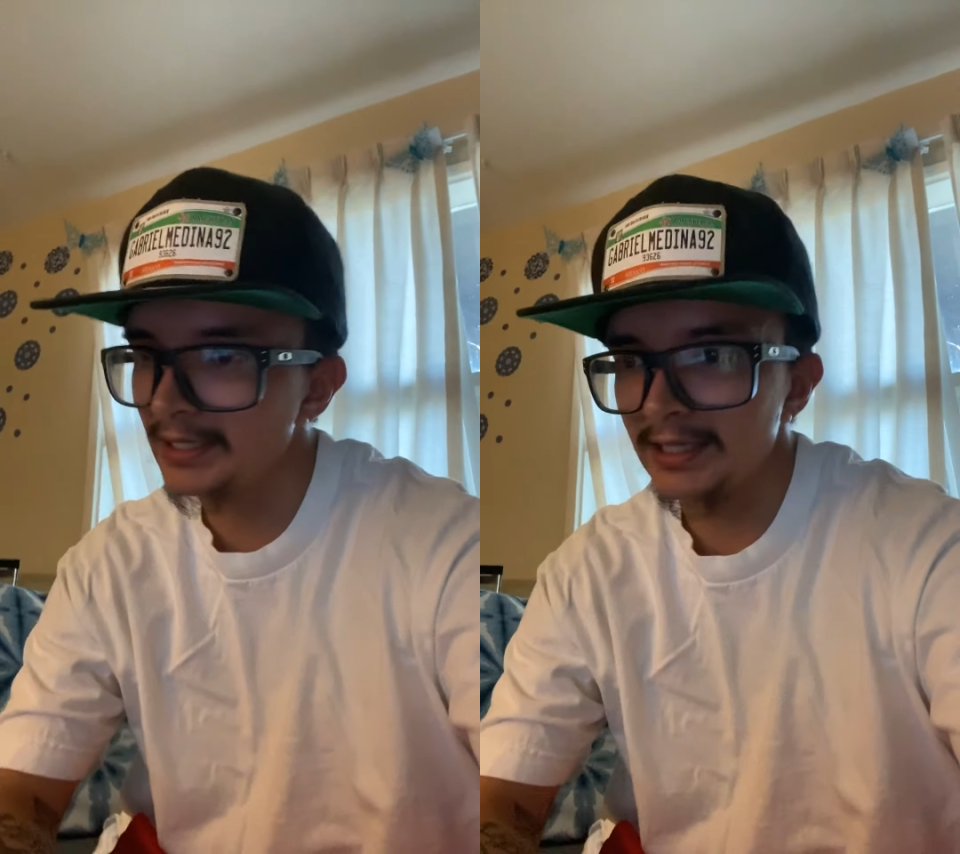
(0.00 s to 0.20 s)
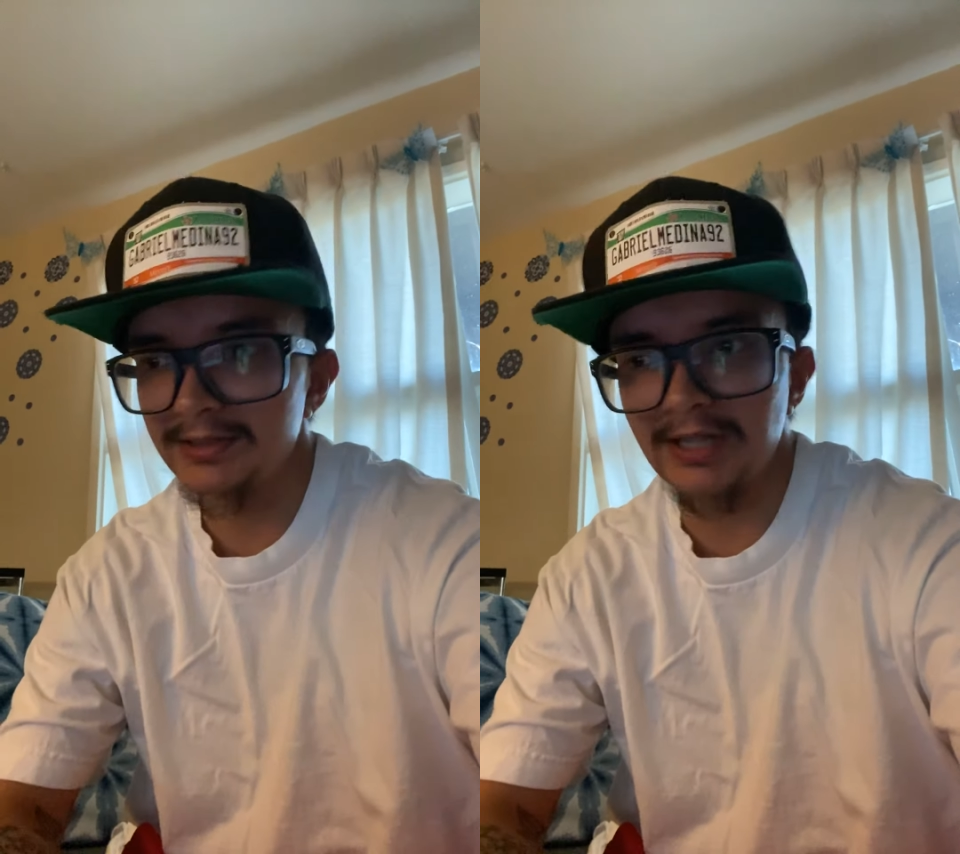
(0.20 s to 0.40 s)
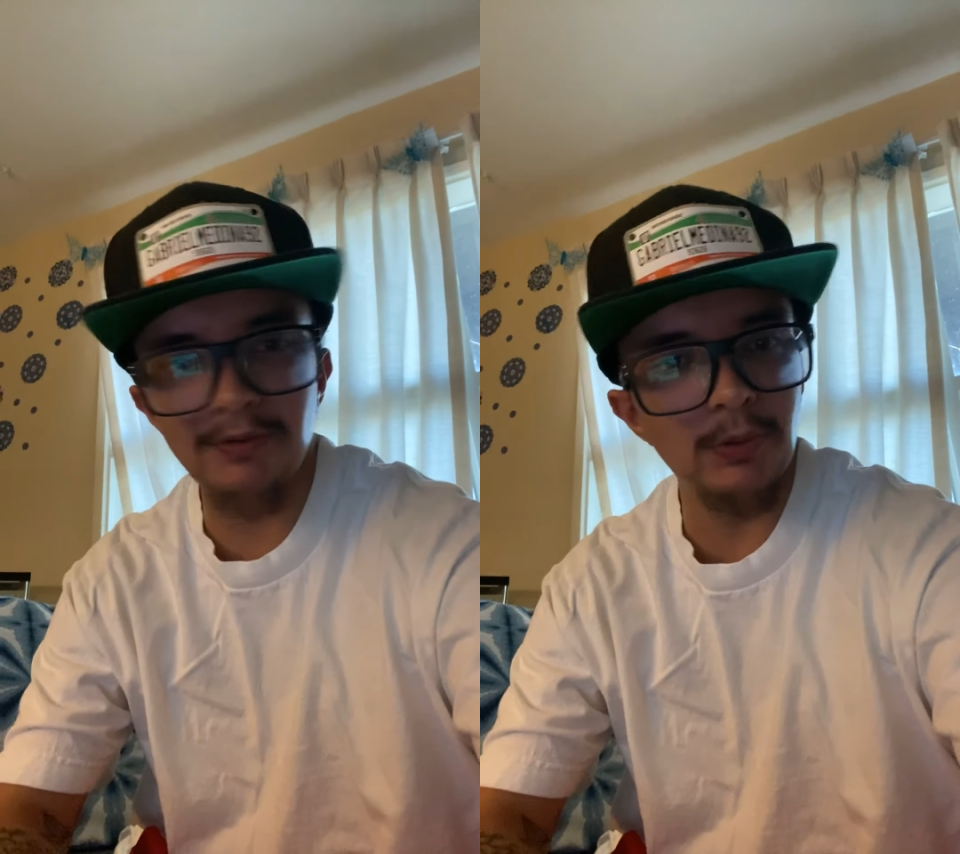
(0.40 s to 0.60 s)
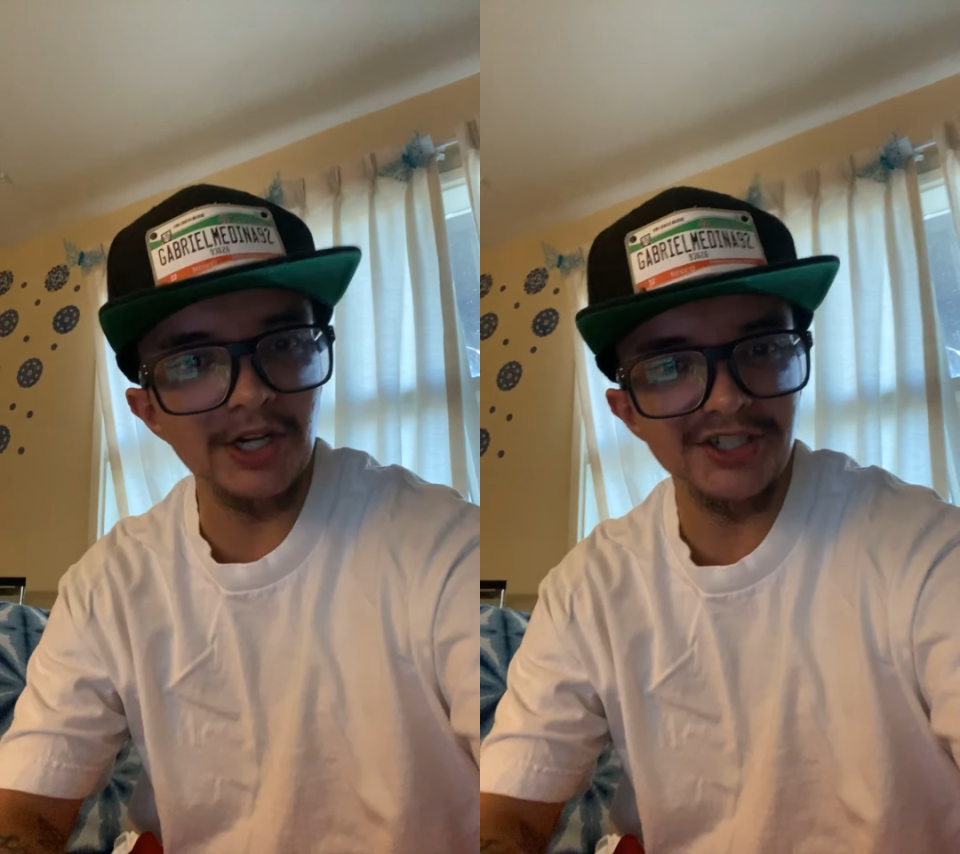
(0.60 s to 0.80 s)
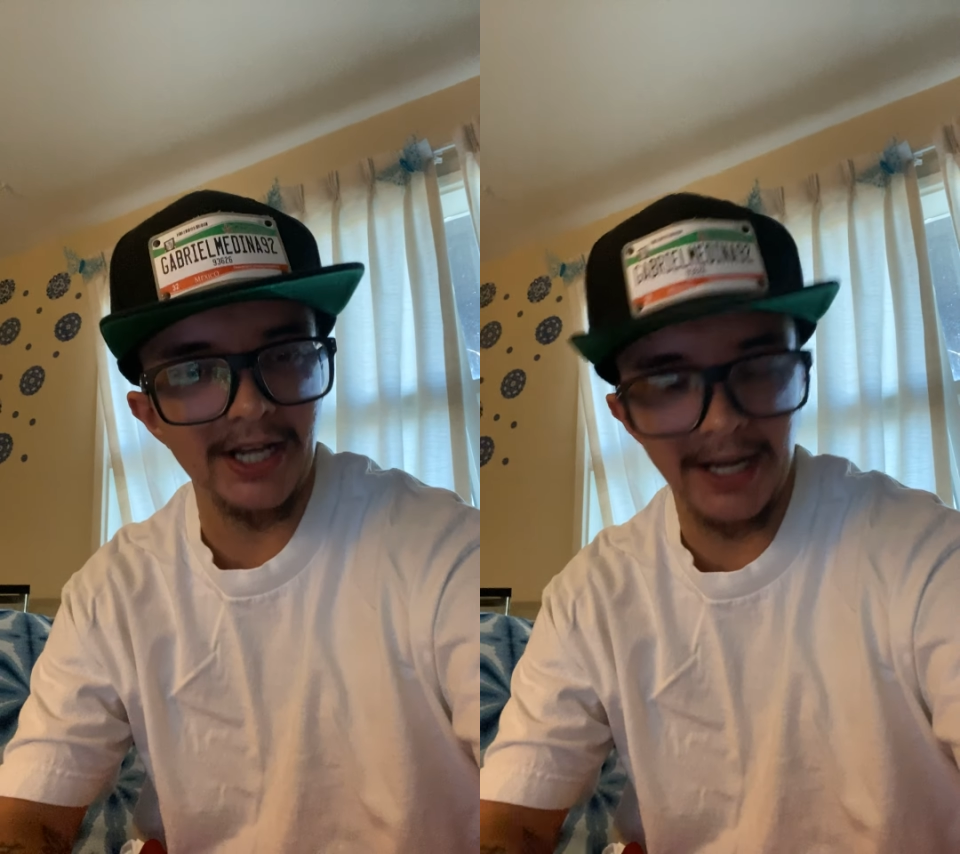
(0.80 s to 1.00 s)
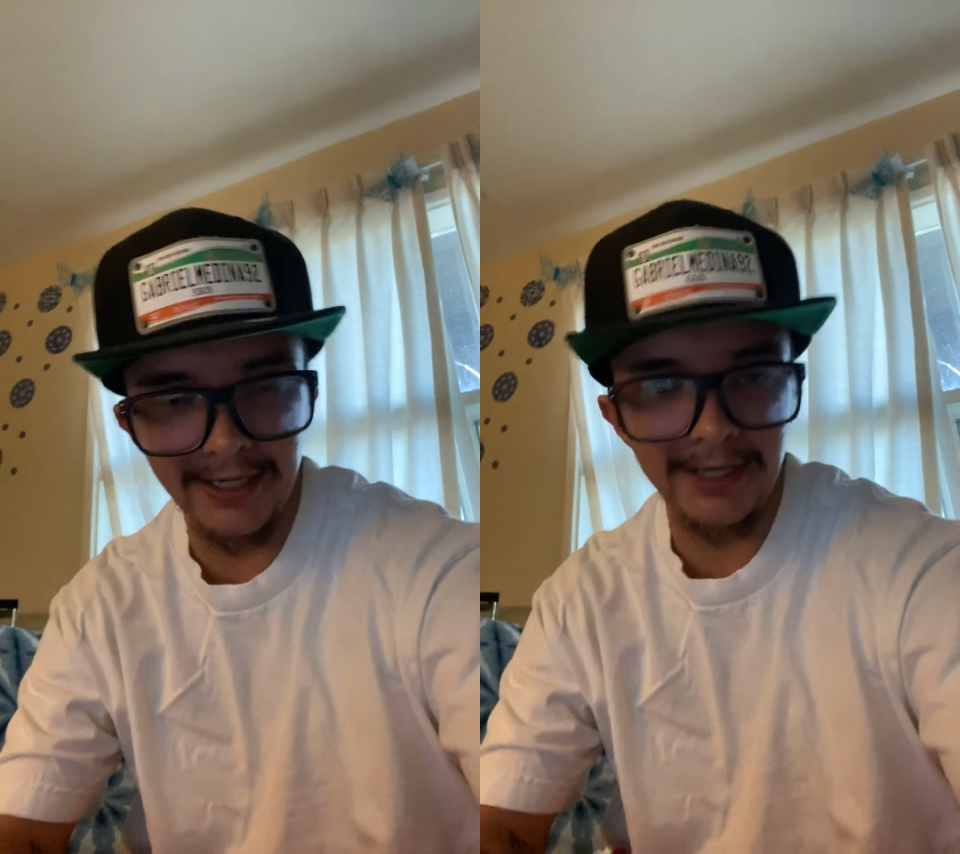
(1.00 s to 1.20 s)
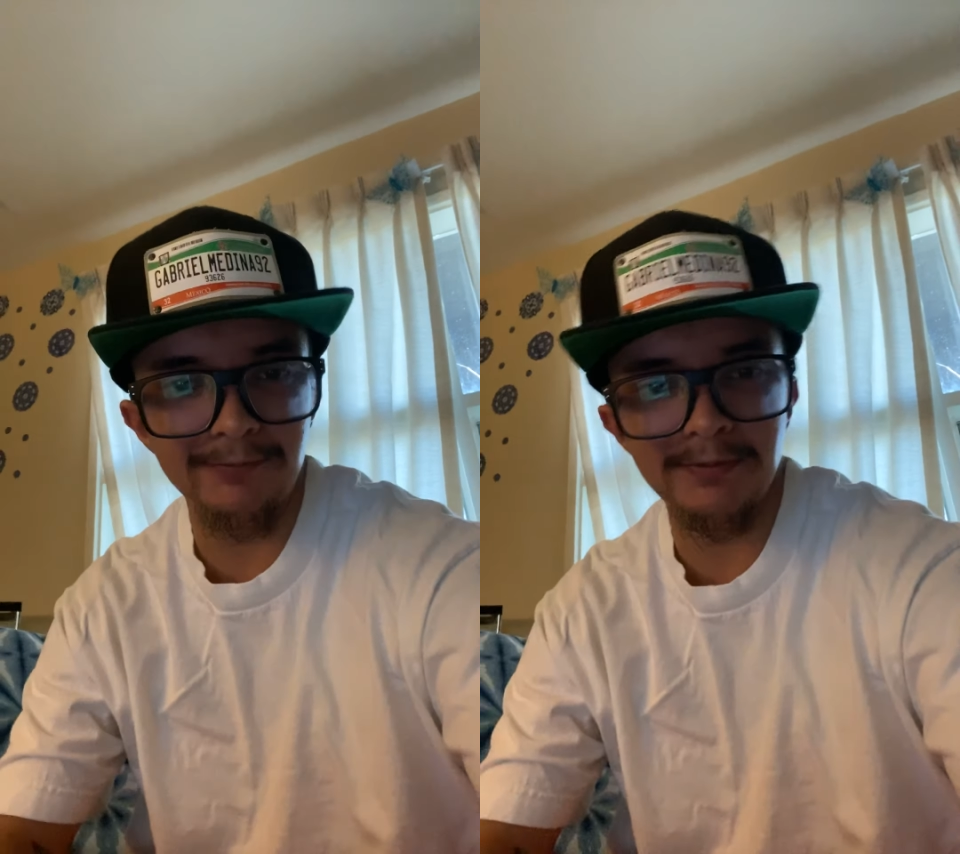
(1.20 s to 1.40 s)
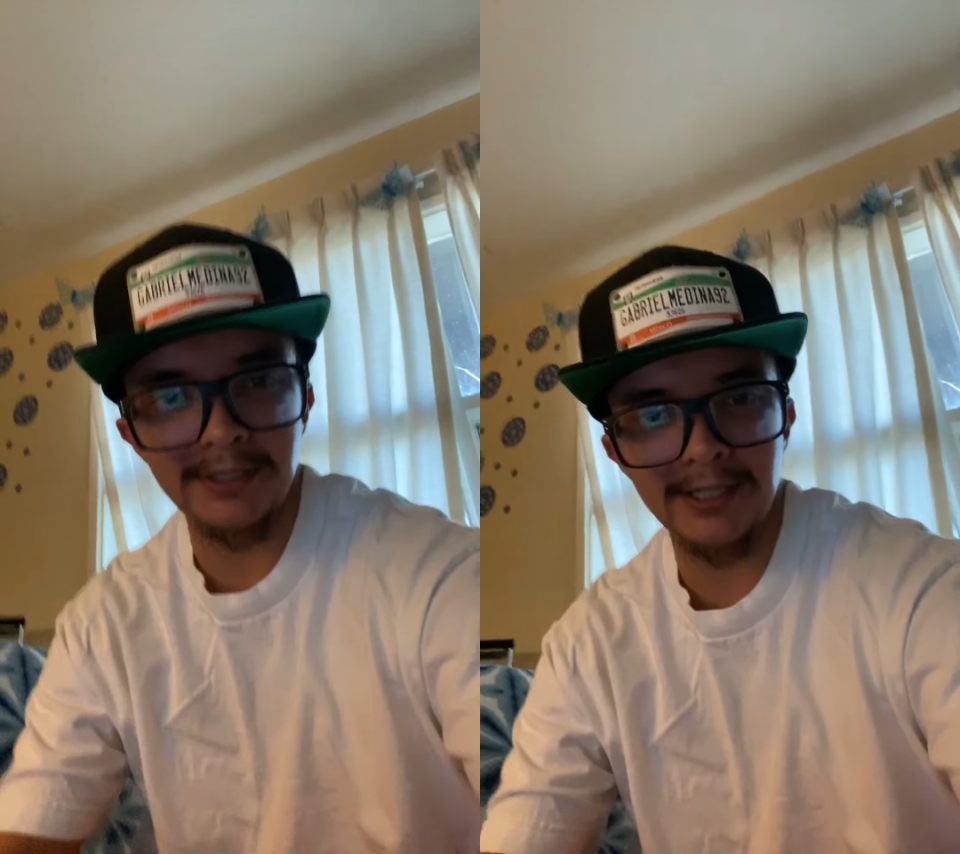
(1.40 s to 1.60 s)
Never watched a highlight
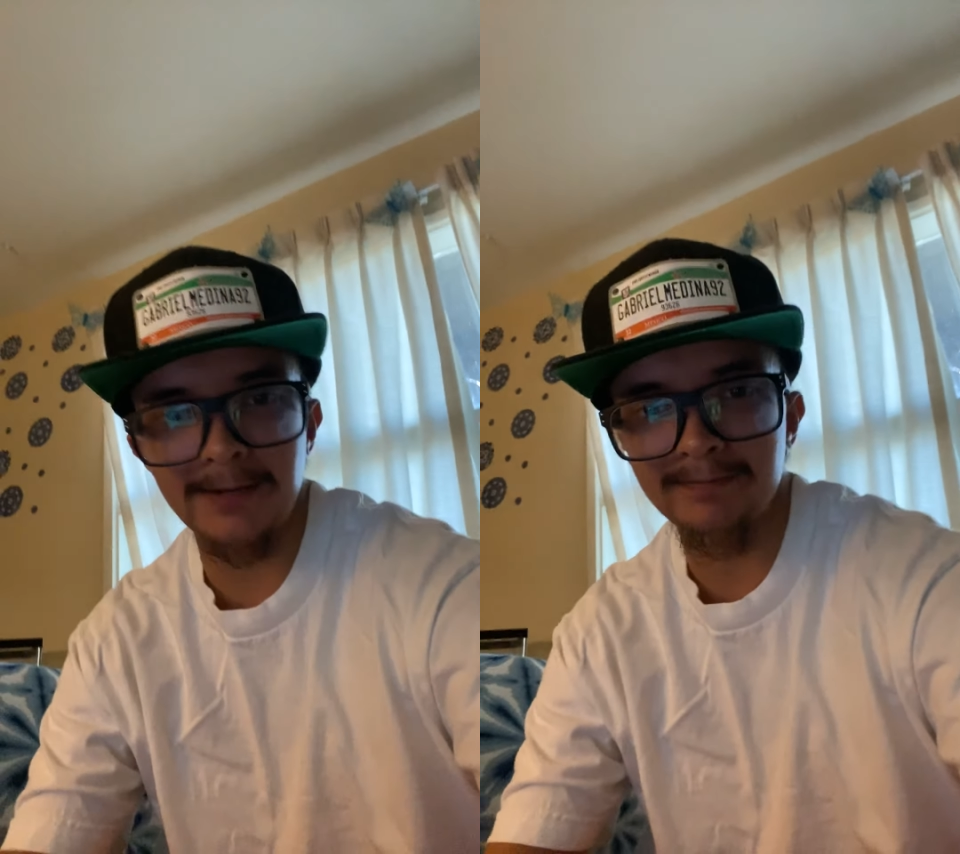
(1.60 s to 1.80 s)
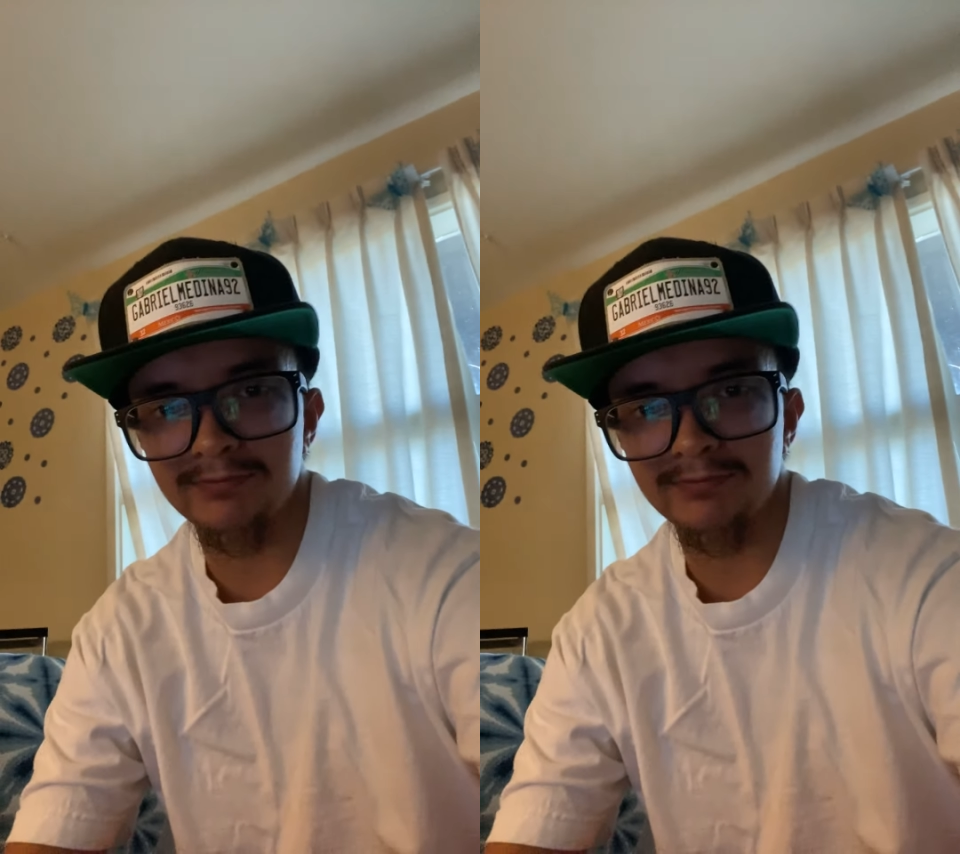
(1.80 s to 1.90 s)
from the game.